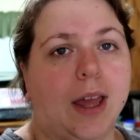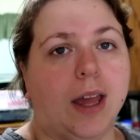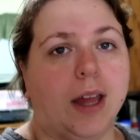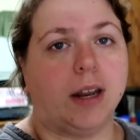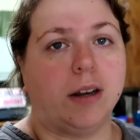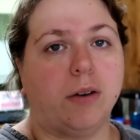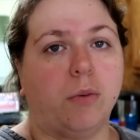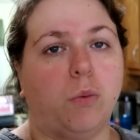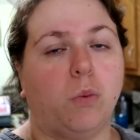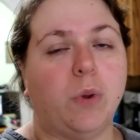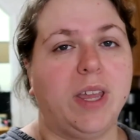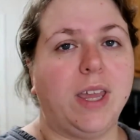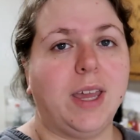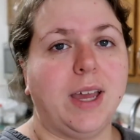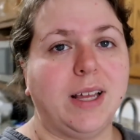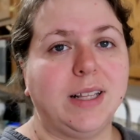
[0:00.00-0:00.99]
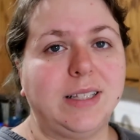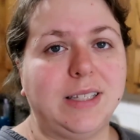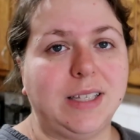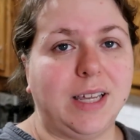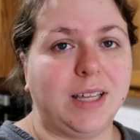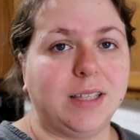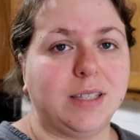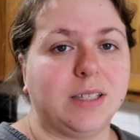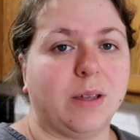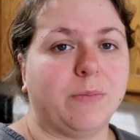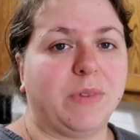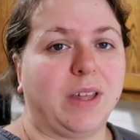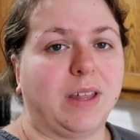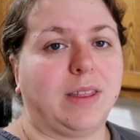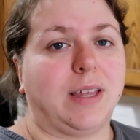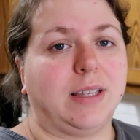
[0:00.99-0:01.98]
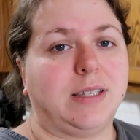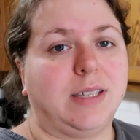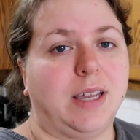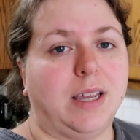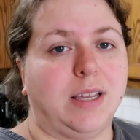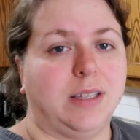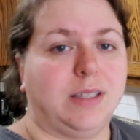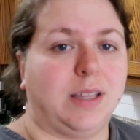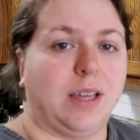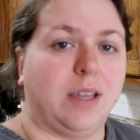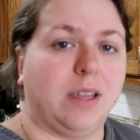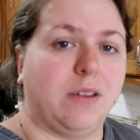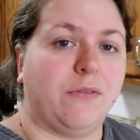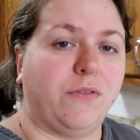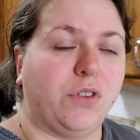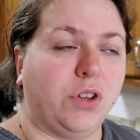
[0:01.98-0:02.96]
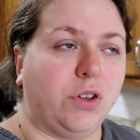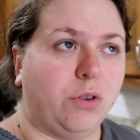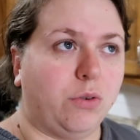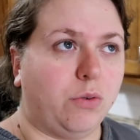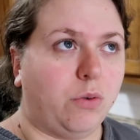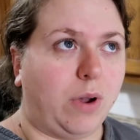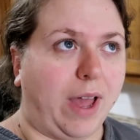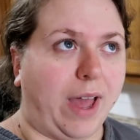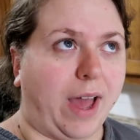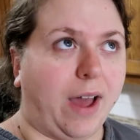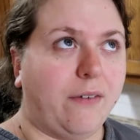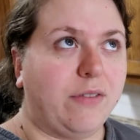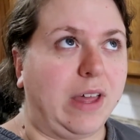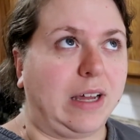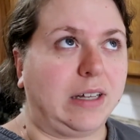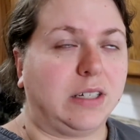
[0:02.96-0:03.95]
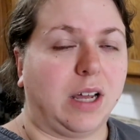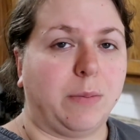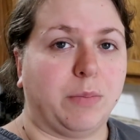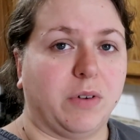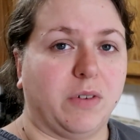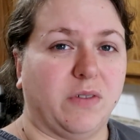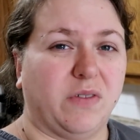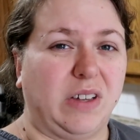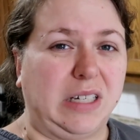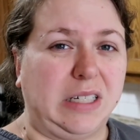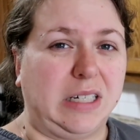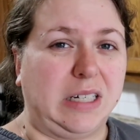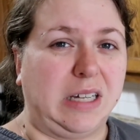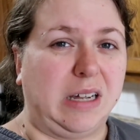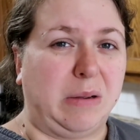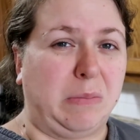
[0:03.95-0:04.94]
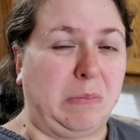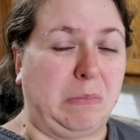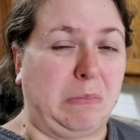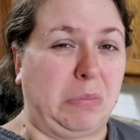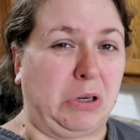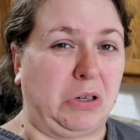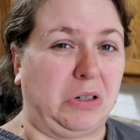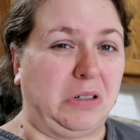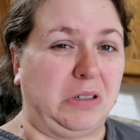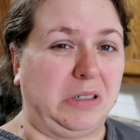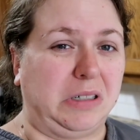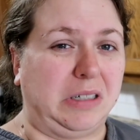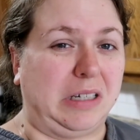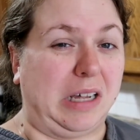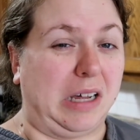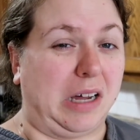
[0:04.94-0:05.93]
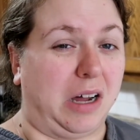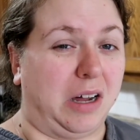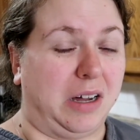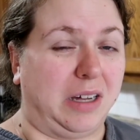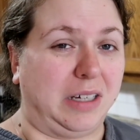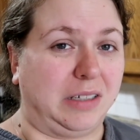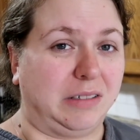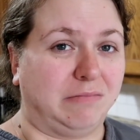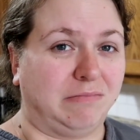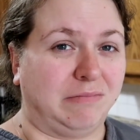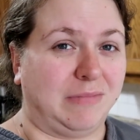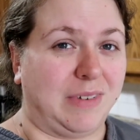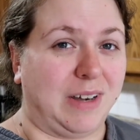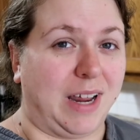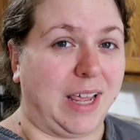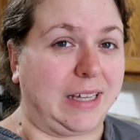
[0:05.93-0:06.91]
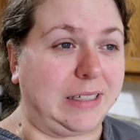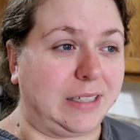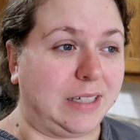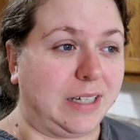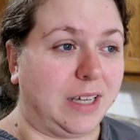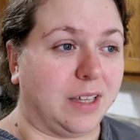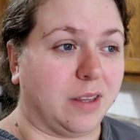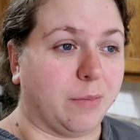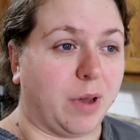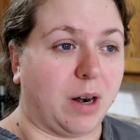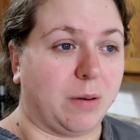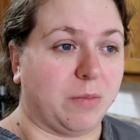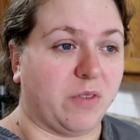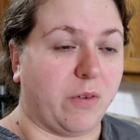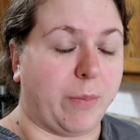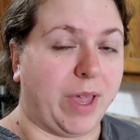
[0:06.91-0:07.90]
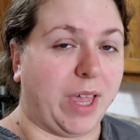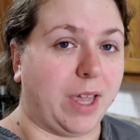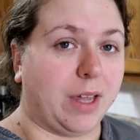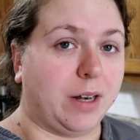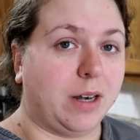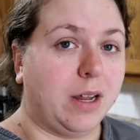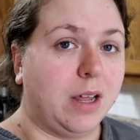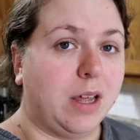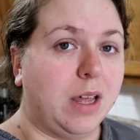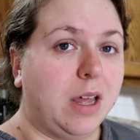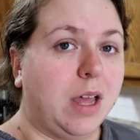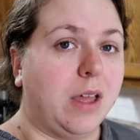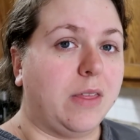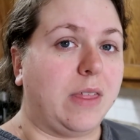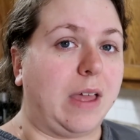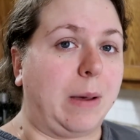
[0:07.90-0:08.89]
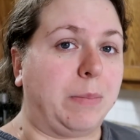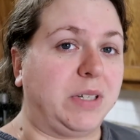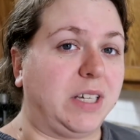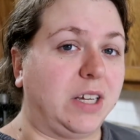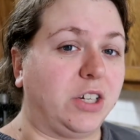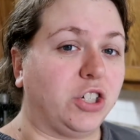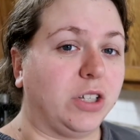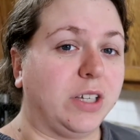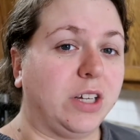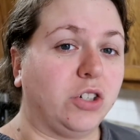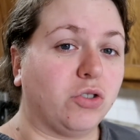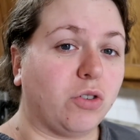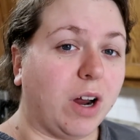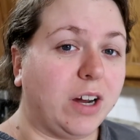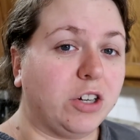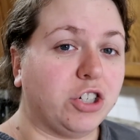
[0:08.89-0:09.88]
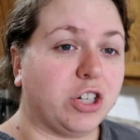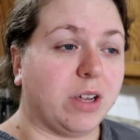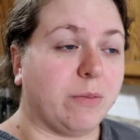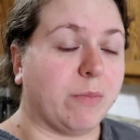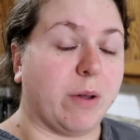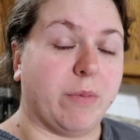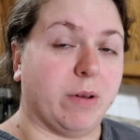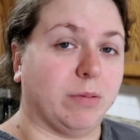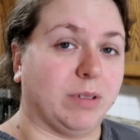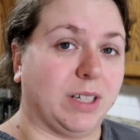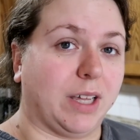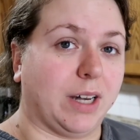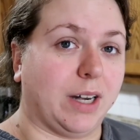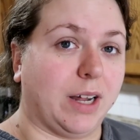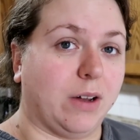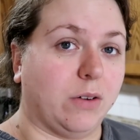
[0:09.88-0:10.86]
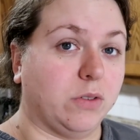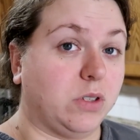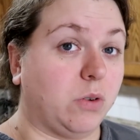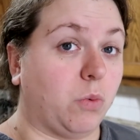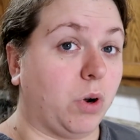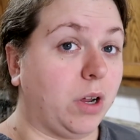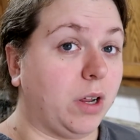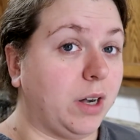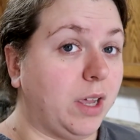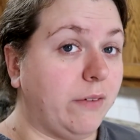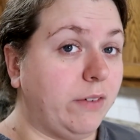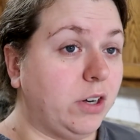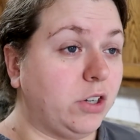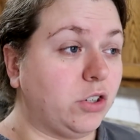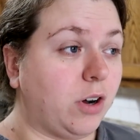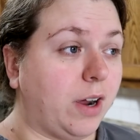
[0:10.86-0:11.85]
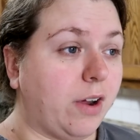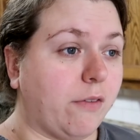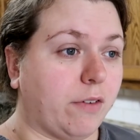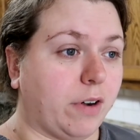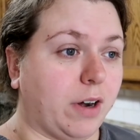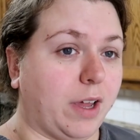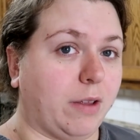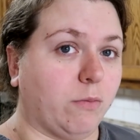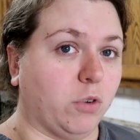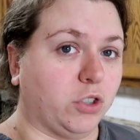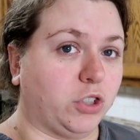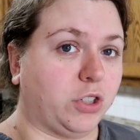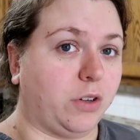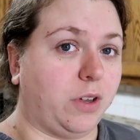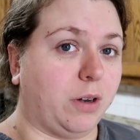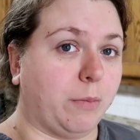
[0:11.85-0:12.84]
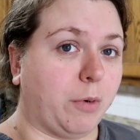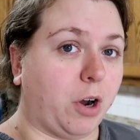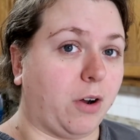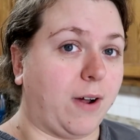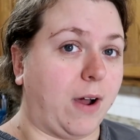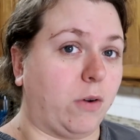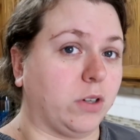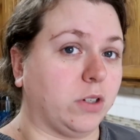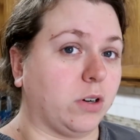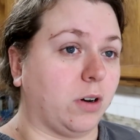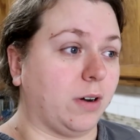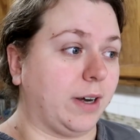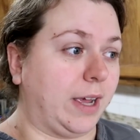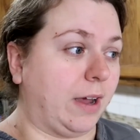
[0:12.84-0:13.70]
And we had seen something that says that if you have that type of burned on nasty in the bottom of a pan, that potentially a dryer sheet might be able to get it out. So we're going to give it a try overnight and we'll show you tomorrow how it turned